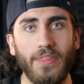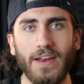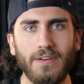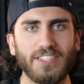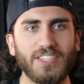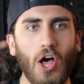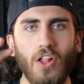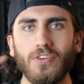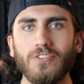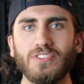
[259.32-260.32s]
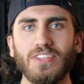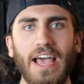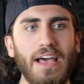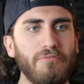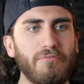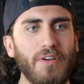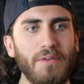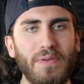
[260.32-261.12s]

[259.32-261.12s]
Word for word: that scholars have